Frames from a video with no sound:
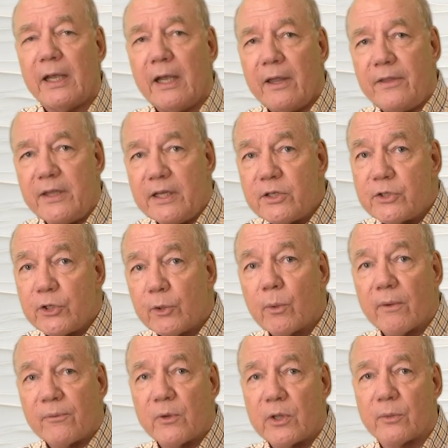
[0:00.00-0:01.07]
These two
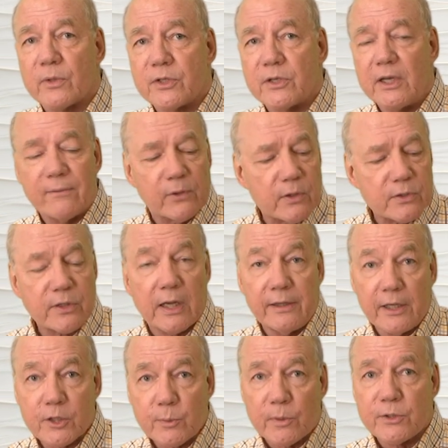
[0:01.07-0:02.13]
are for the receivers and
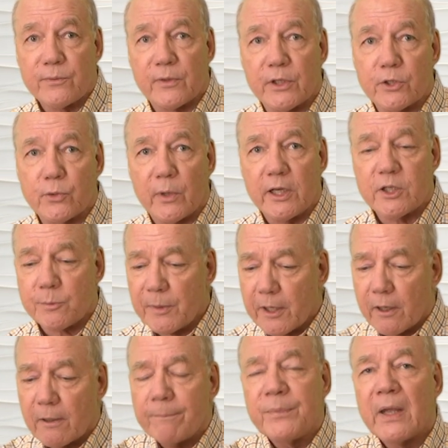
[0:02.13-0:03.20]
this one's for the
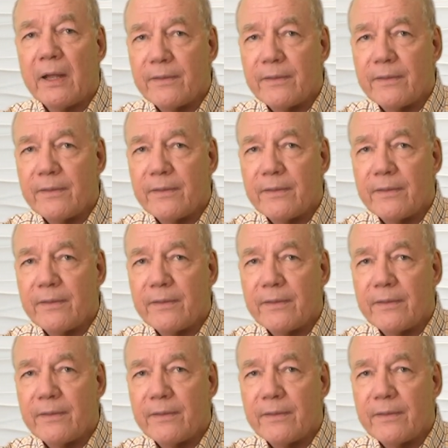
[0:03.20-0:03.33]
transmitter.